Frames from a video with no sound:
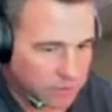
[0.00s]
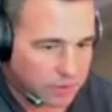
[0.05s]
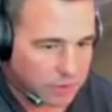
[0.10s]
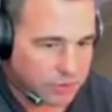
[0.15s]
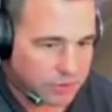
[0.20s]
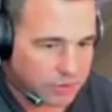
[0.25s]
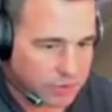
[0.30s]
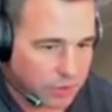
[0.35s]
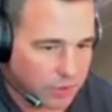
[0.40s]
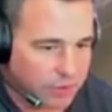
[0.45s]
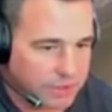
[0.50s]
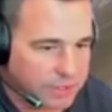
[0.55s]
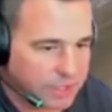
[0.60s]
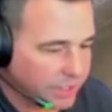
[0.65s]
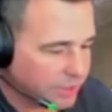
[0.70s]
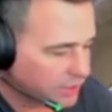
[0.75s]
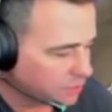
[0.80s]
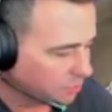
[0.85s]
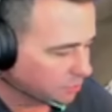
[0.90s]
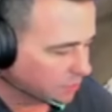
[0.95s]
So it
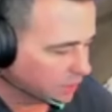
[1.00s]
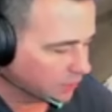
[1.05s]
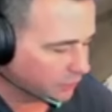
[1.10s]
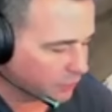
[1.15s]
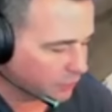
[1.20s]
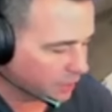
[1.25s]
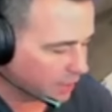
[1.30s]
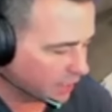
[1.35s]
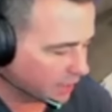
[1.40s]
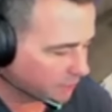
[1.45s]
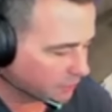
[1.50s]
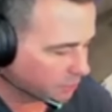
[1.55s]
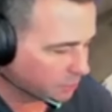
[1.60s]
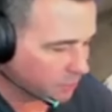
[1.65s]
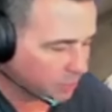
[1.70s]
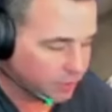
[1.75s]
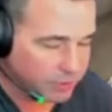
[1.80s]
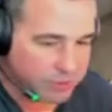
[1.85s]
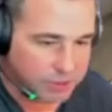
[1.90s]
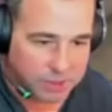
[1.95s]
takes a minute for the
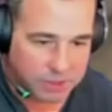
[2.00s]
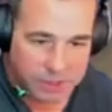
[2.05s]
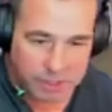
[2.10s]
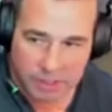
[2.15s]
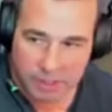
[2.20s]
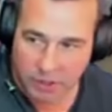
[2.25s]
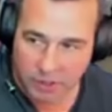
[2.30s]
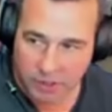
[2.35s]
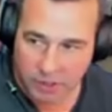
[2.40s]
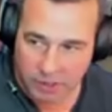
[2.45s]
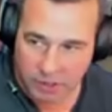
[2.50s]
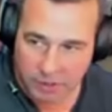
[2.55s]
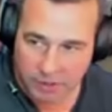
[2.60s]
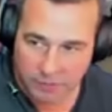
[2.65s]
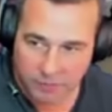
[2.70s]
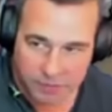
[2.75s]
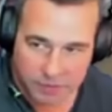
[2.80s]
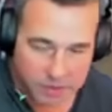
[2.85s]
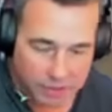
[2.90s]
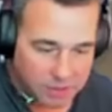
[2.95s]
afterburners to kick on,
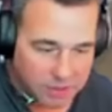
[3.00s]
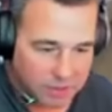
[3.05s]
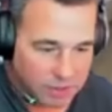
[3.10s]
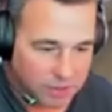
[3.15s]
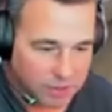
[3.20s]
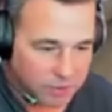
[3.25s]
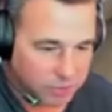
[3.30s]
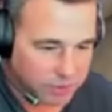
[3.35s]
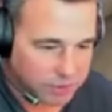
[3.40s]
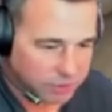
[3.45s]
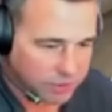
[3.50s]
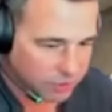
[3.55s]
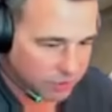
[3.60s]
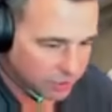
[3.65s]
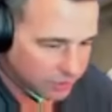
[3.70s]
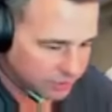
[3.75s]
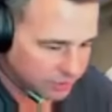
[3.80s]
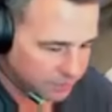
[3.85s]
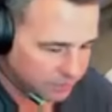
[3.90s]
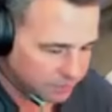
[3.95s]
which is
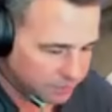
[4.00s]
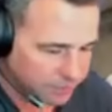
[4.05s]
awesome.